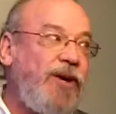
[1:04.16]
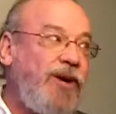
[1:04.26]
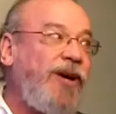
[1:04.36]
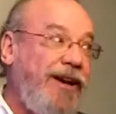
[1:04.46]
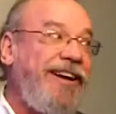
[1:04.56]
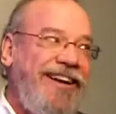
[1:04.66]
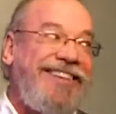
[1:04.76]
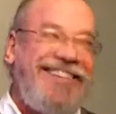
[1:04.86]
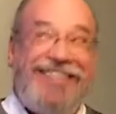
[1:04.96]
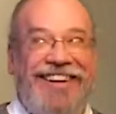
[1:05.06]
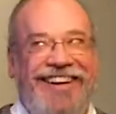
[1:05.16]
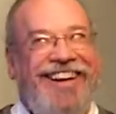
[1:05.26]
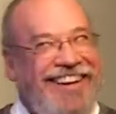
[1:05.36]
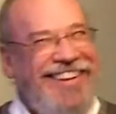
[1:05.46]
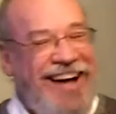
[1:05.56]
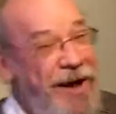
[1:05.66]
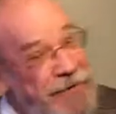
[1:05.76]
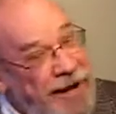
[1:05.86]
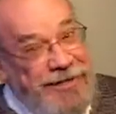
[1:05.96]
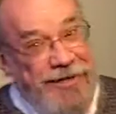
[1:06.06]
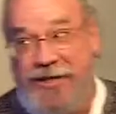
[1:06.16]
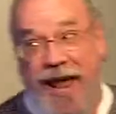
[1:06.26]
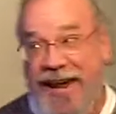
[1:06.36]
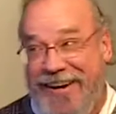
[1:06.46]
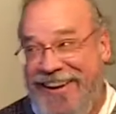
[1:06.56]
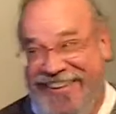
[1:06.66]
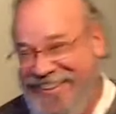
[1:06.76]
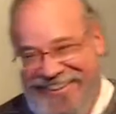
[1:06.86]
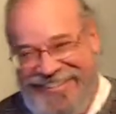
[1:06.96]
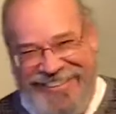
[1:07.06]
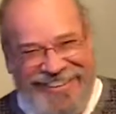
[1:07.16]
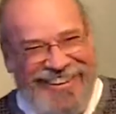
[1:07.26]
for good. I'm just saying, you know.